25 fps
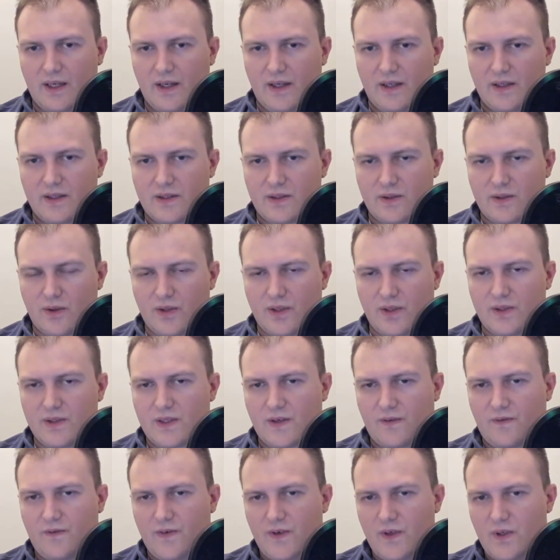So
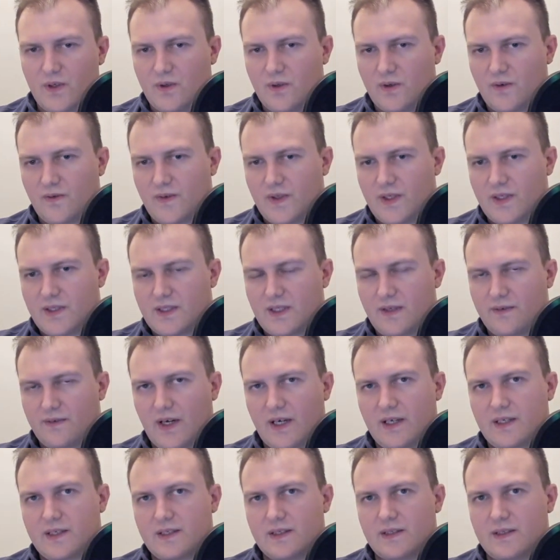there's a few of these
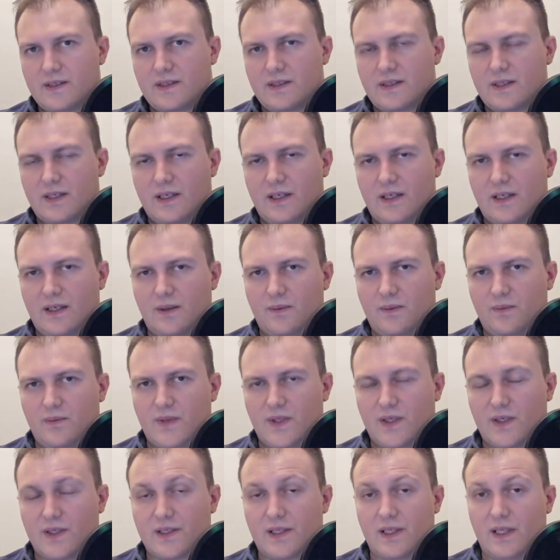devices.
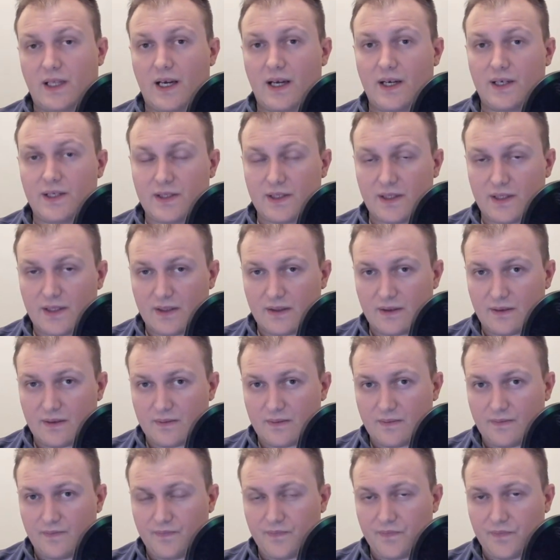There's Ledger.
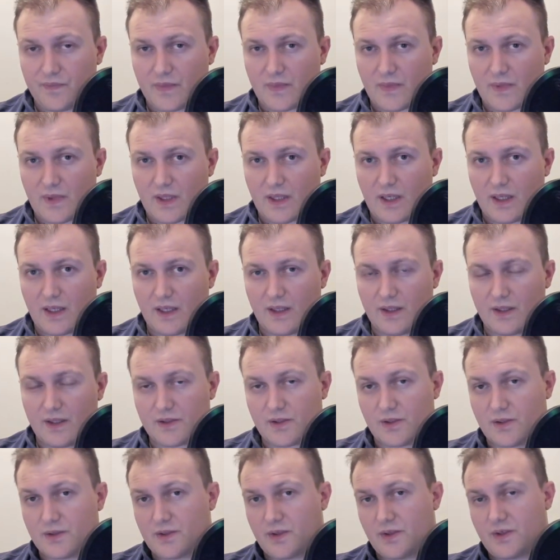
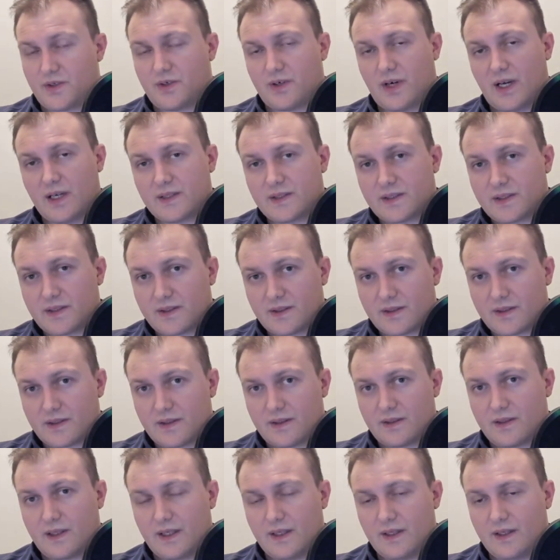There's also
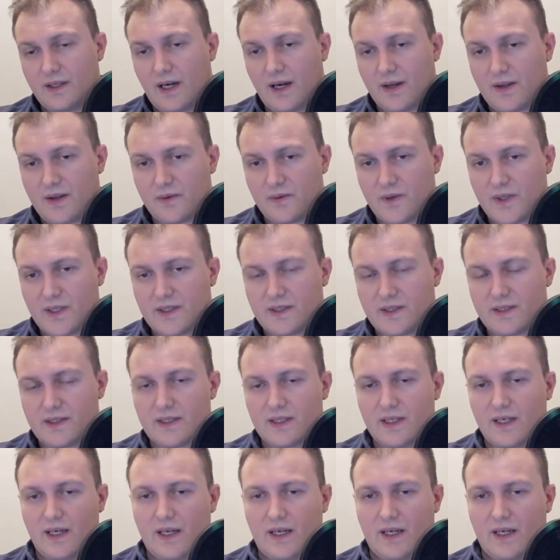Trezor and other ones.